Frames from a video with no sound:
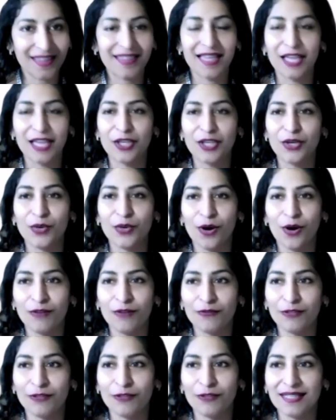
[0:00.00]
thank you all
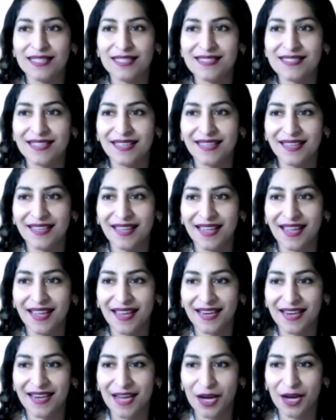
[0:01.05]
for listening,
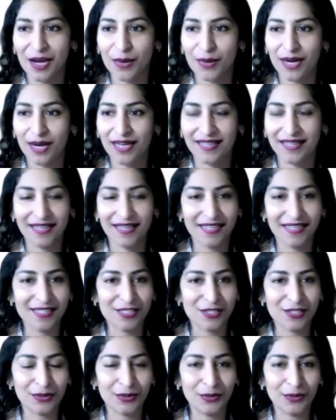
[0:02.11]
and now I'd like
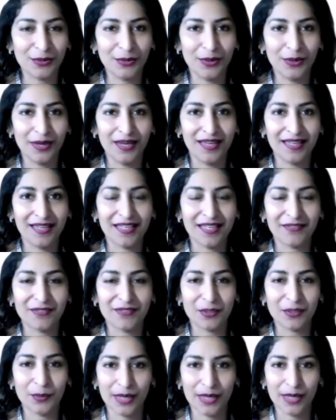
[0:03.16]
to give
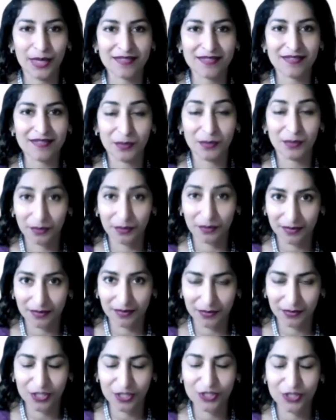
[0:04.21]
the
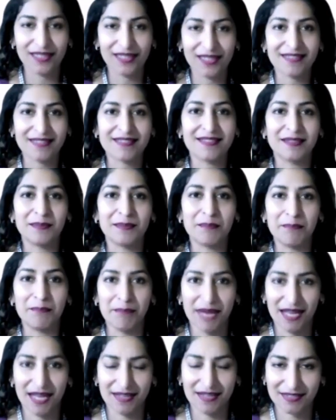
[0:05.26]
virtual lectern
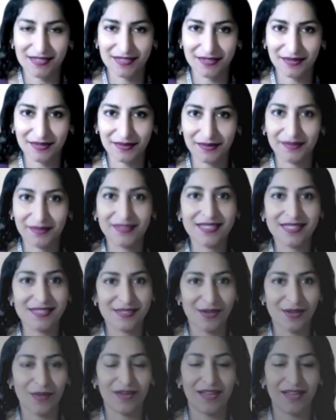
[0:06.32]
back to
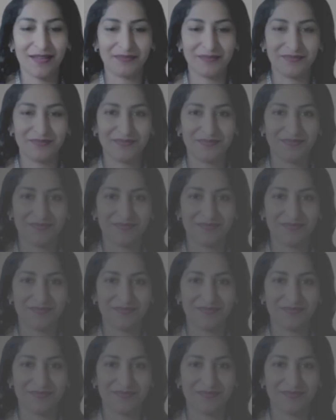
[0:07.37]
Zanka.